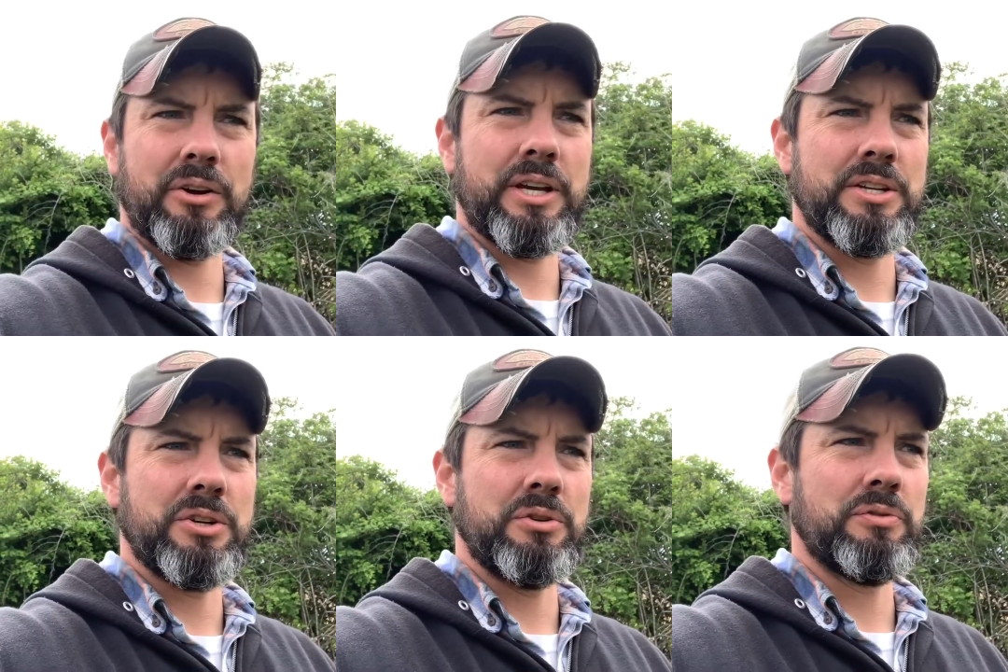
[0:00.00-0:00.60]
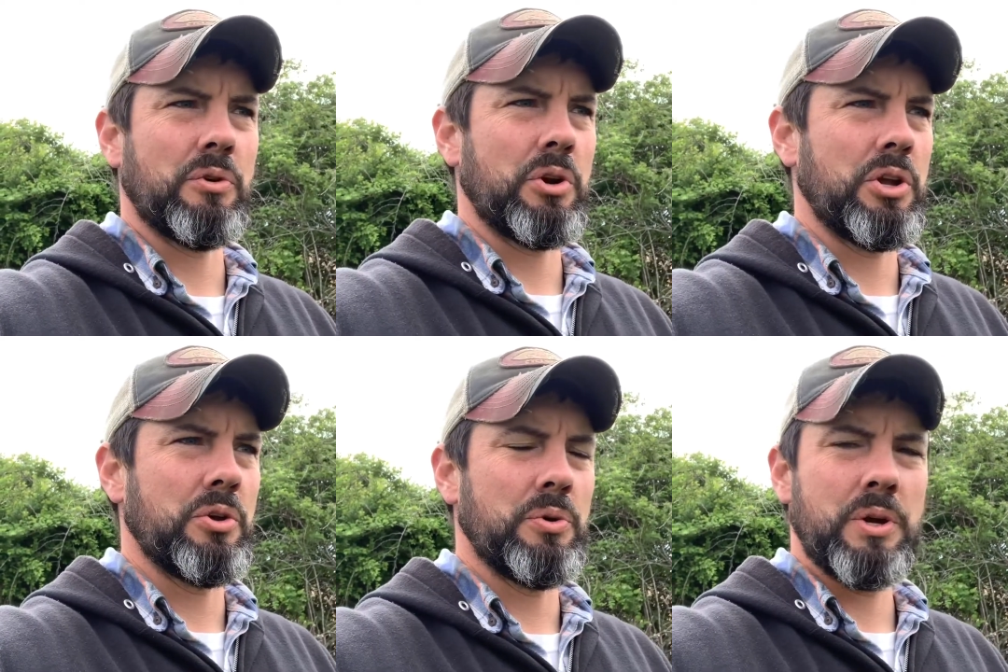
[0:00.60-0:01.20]
can do for
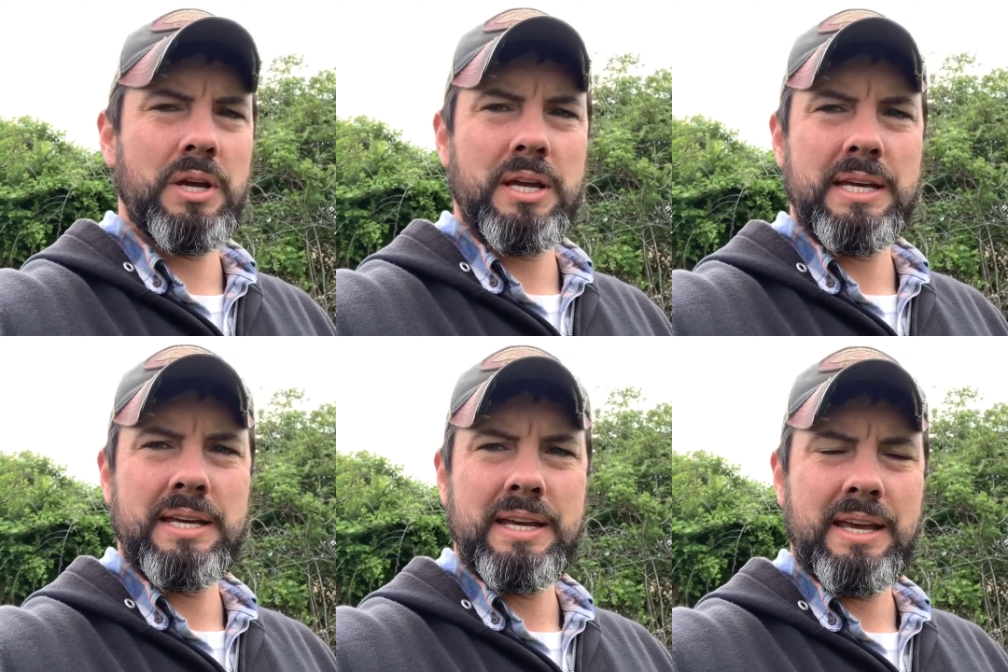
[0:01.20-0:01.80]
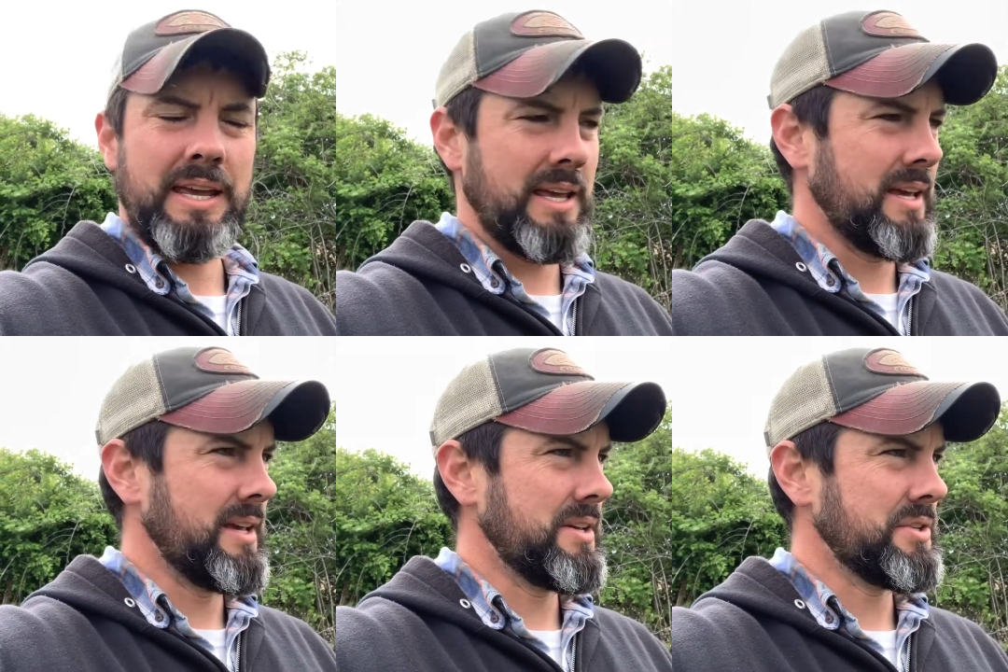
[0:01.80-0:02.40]
you
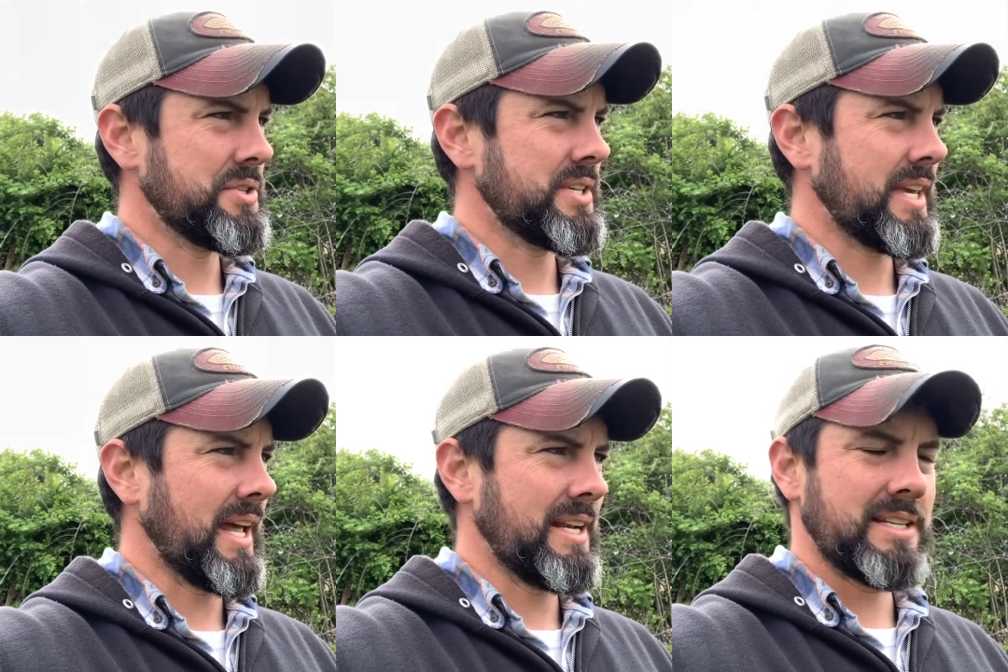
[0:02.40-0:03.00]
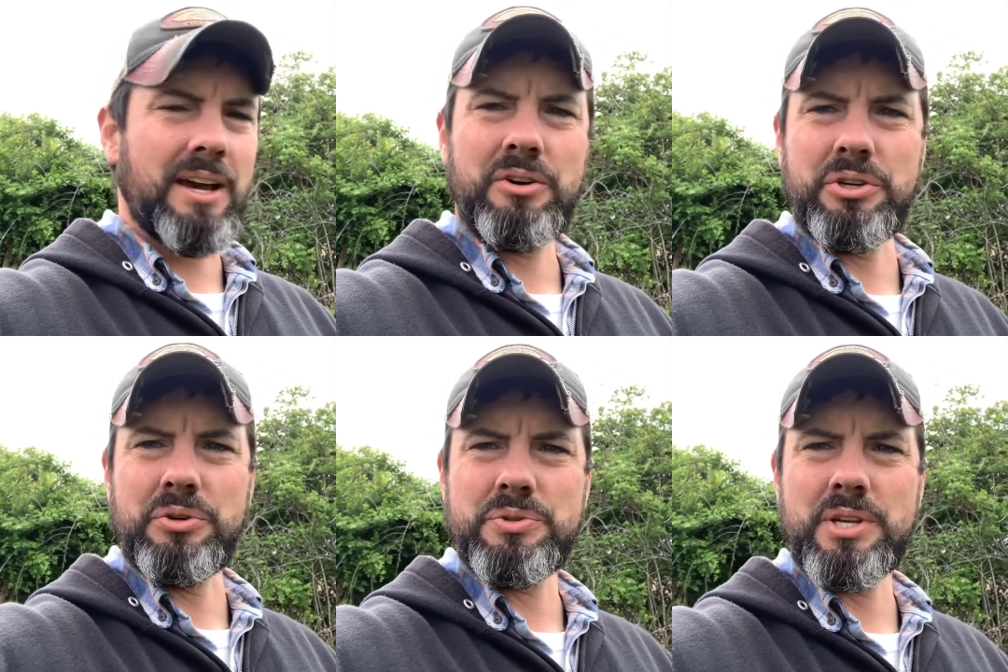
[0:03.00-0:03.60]
is kind of tell
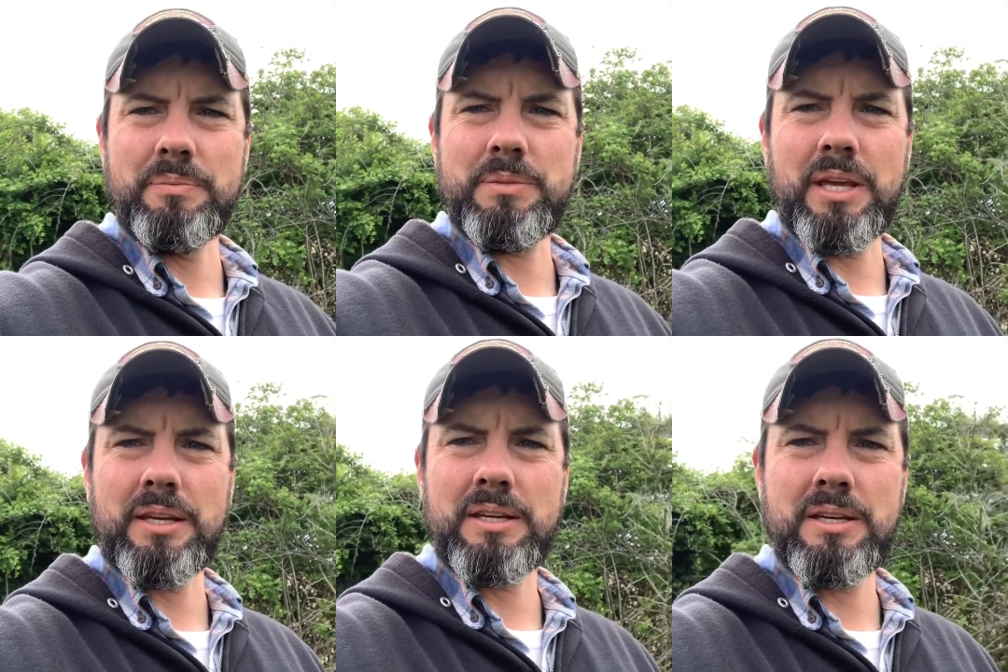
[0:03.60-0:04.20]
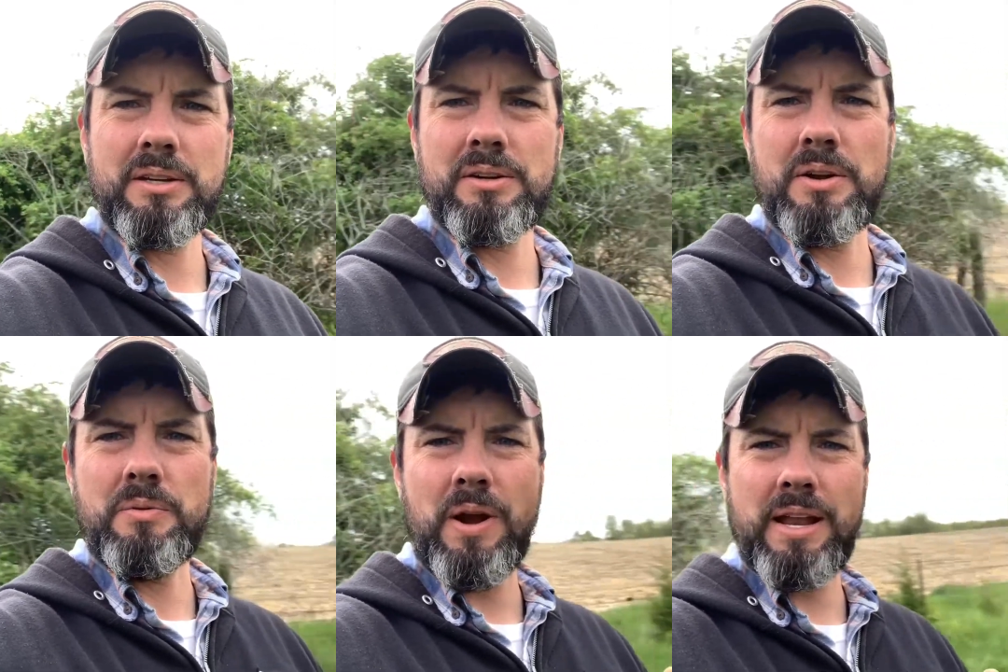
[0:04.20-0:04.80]
you something.
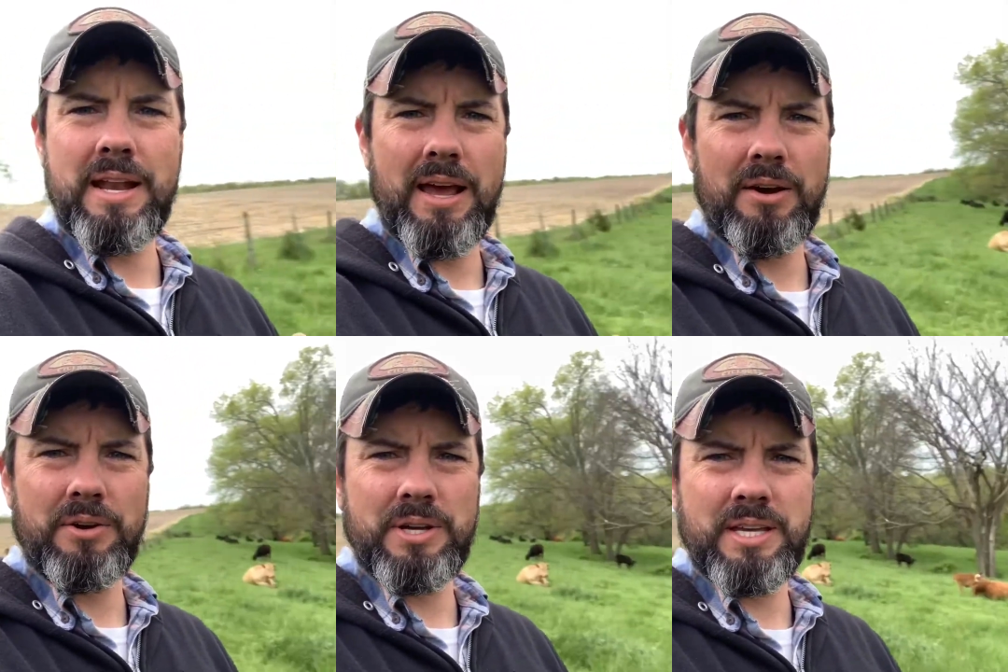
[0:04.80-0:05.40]
And right now,